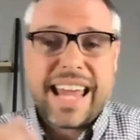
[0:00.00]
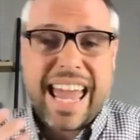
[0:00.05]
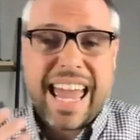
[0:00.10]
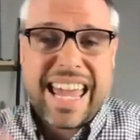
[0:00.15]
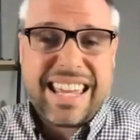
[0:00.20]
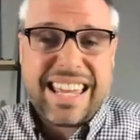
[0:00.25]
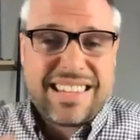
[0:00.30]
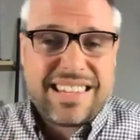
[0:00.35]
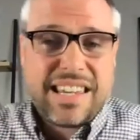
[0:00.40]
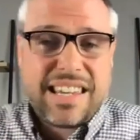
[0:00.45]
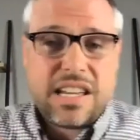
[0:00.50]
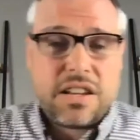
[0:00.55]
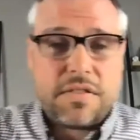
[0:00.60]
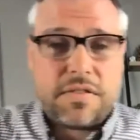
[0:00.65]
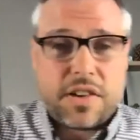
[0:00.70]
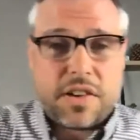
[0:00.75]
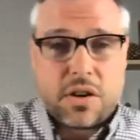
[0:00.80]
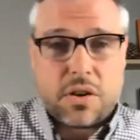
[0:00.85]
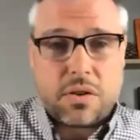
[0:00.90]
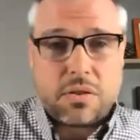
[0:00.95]
18 of
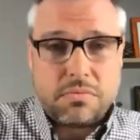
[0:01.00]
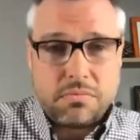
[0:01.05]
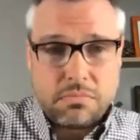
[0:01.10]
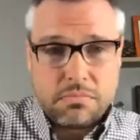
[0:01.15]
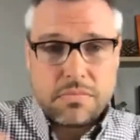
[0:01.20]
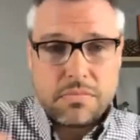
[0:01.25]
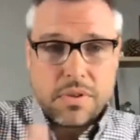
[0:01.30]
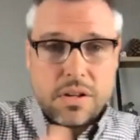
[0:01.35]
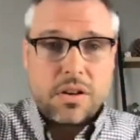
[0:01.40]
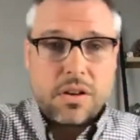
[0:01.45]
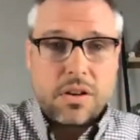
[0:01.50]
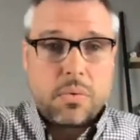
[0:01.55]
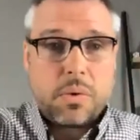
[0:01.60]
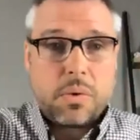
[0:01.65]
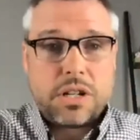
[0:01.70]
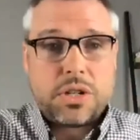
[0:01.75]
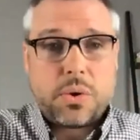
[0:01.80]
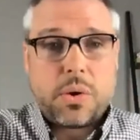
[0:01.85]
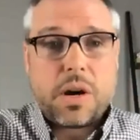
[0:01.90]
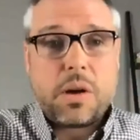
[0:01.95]
you would
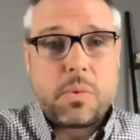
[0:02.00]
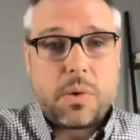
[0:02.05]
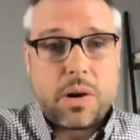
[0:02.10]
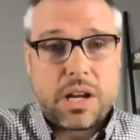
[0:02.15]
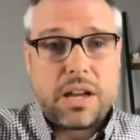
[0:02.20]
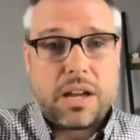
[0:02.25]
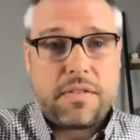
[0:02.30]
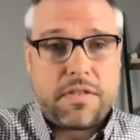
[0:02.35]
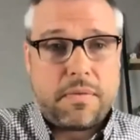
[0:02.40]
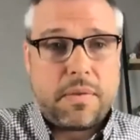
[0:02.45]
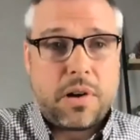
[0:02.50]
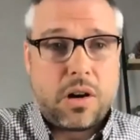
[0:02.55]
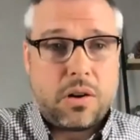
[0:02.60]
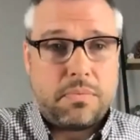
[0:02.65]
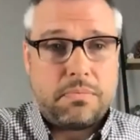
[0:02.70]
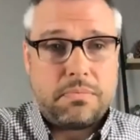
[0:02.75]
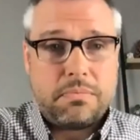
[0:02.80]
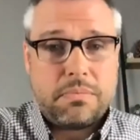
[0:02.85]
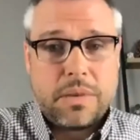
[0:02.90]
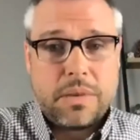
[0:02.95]
enjoy working from home.